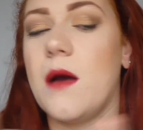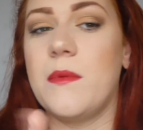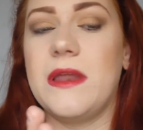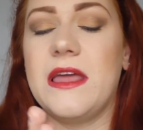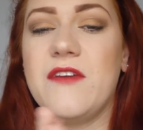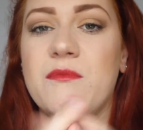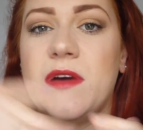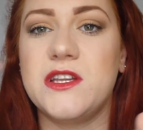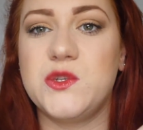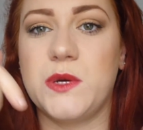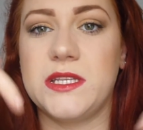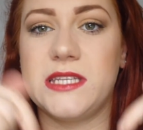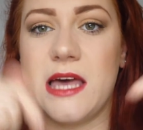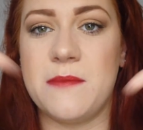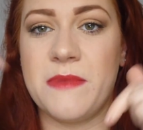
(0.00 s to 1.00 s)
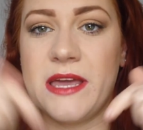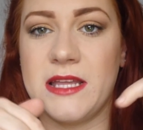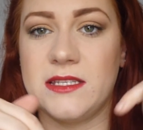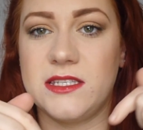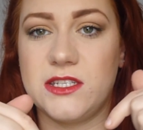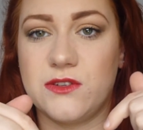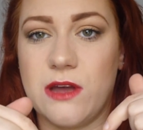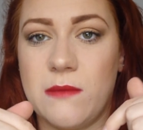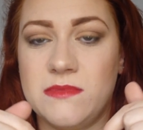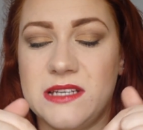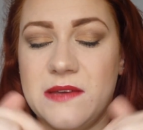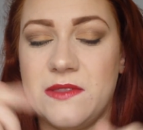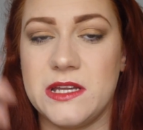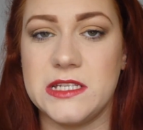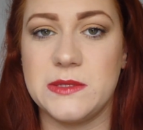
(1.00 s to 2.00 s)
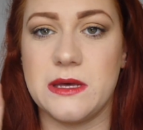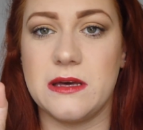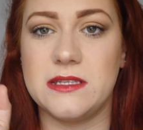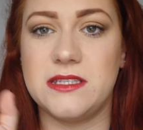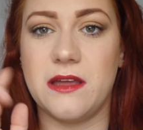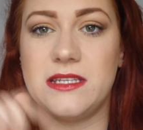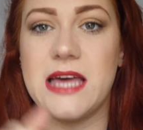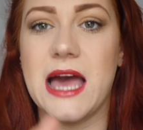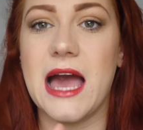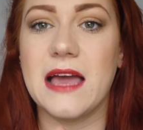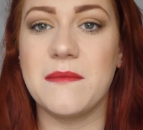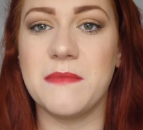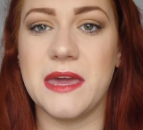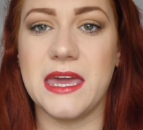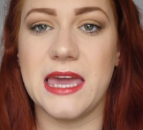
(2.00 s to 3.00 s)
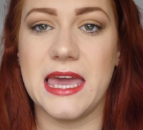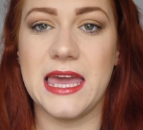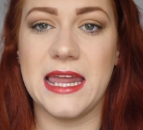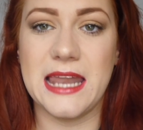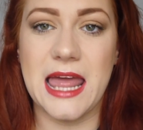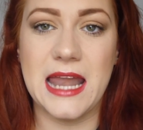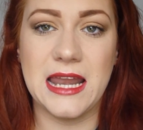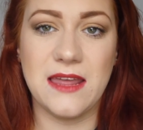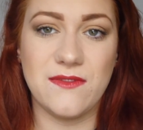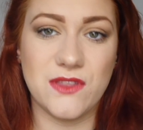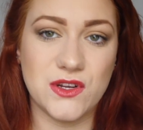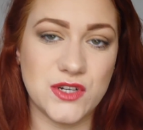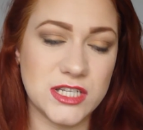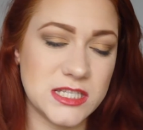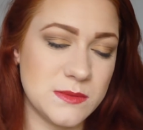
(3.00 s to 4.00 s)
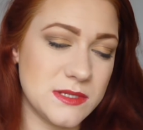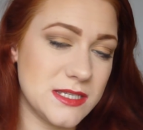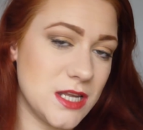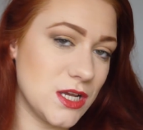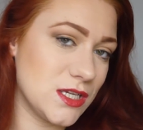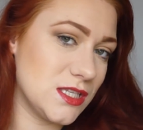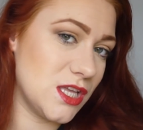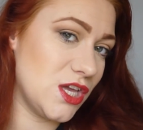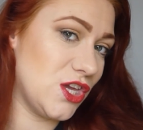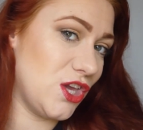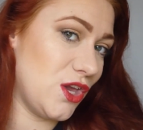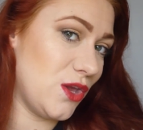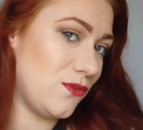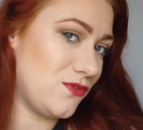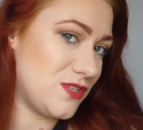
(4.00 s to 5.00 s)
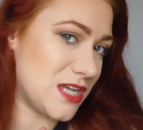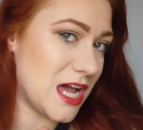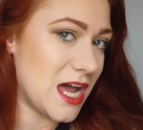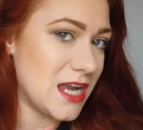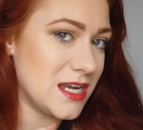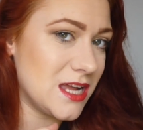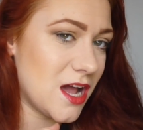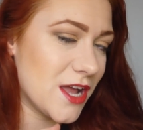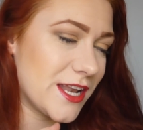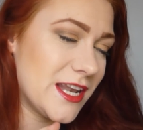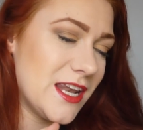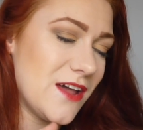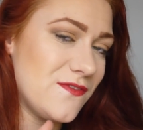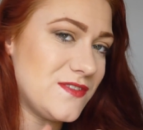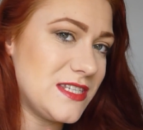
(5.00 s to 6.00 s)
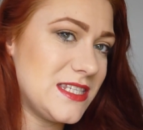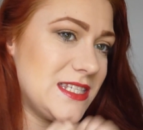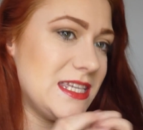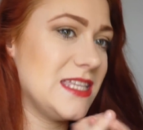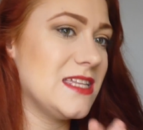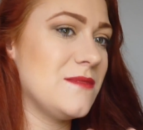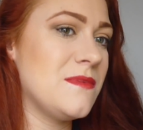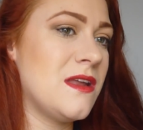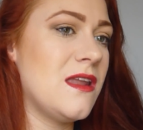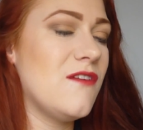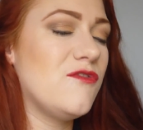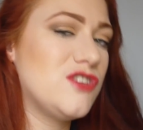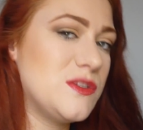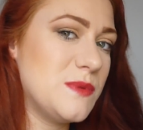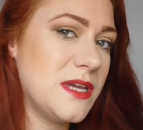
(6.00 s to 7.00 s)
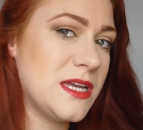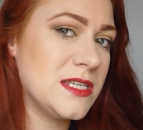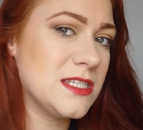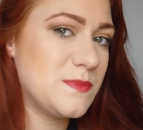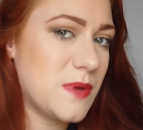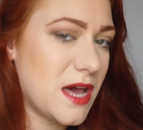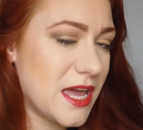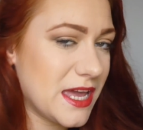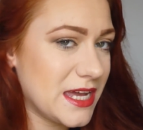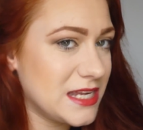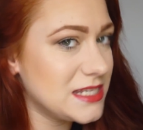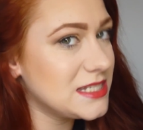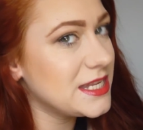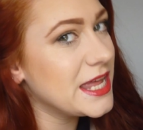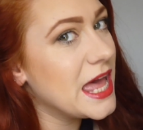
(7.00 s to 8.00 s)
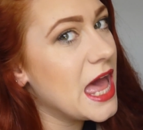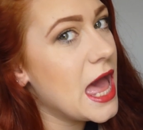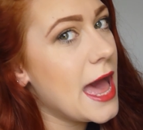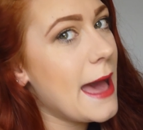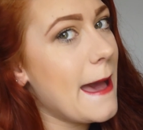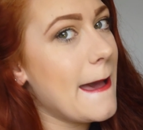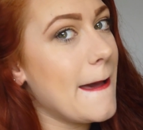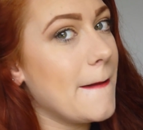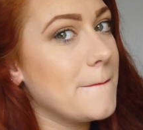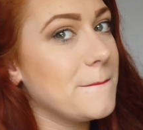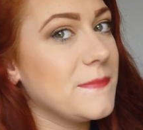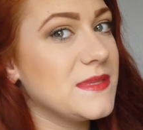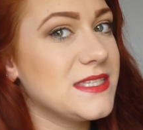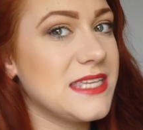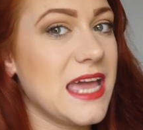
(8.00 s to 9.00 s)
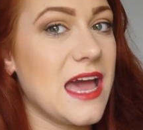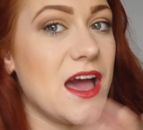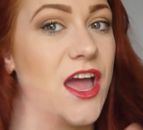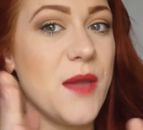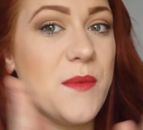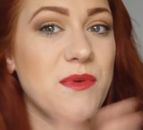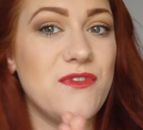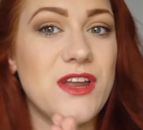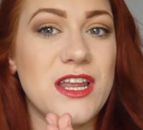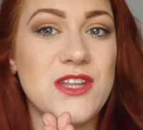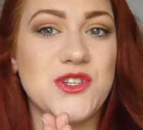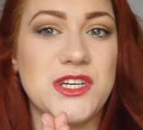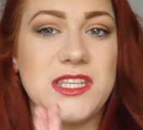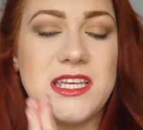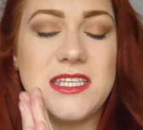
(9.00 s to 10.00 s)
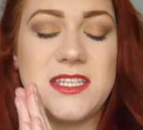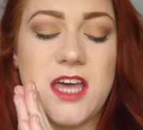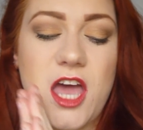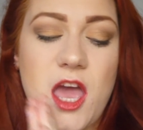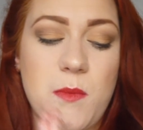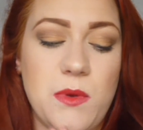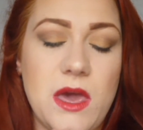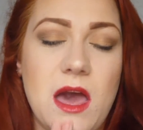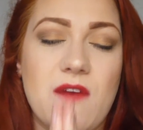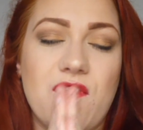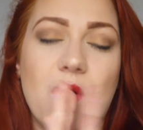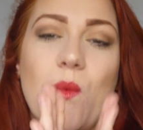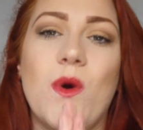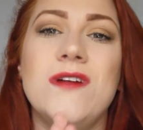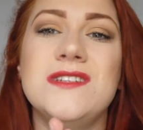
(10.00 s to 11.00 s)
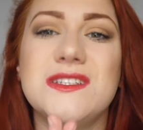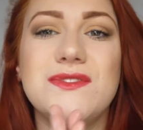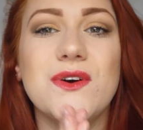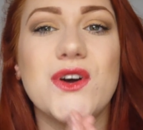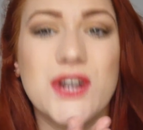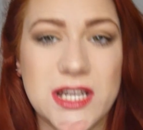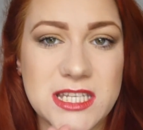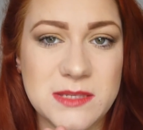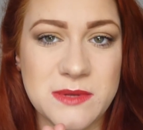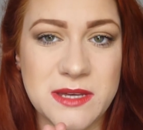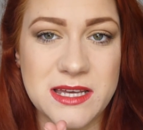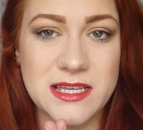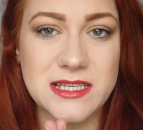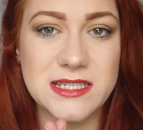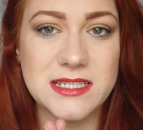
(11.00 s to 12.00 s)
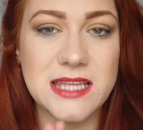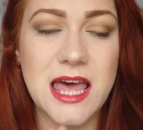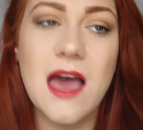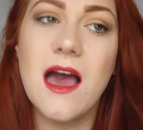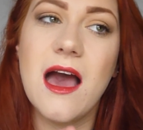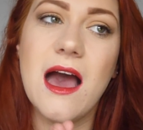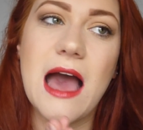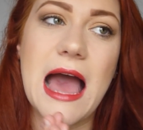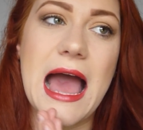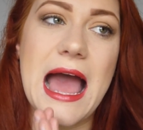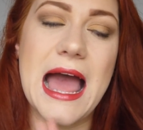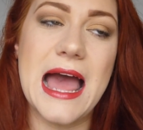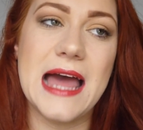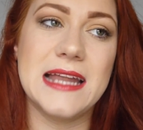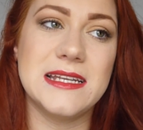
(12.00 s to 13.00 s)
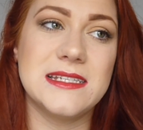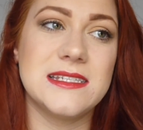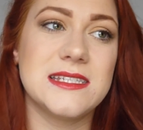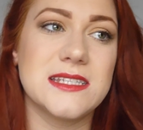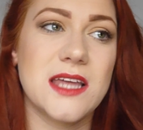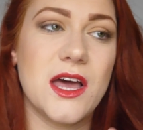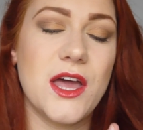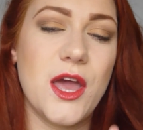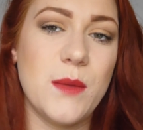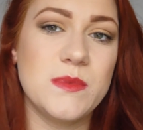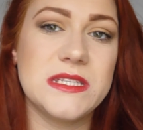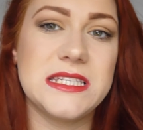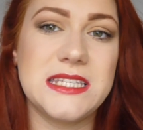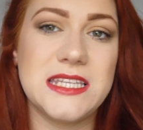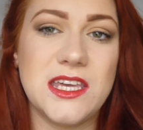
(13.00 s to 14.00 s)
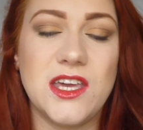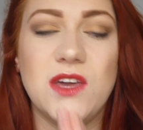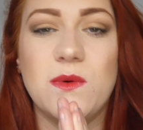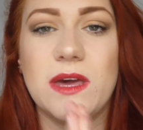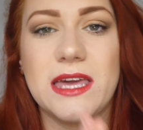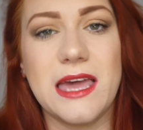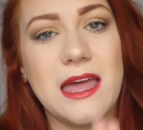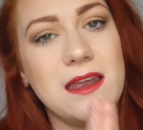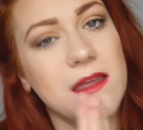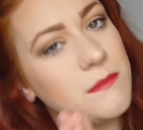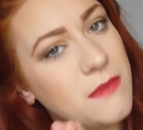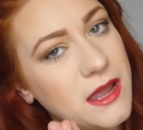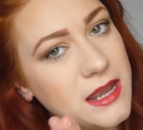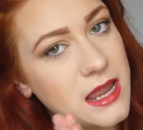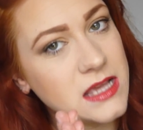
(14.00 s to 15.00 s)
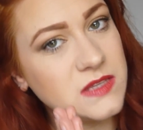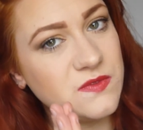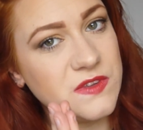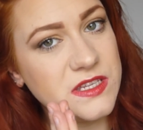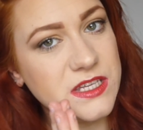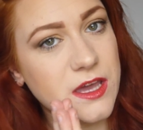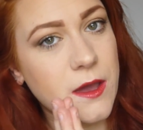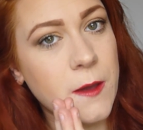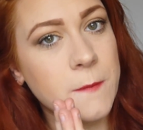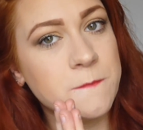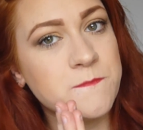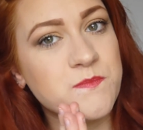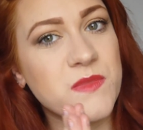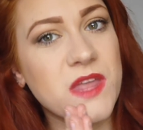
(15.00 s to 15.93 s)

leave my Twitter and my Instagram down there as well, so tag me in any of the Christmas looks that you've done. I'd love to see them, I love to be inspired. So yeah, I hope you really enjoy this. I hope you have a wonderful Christmas, and I hope to see you again in my next video.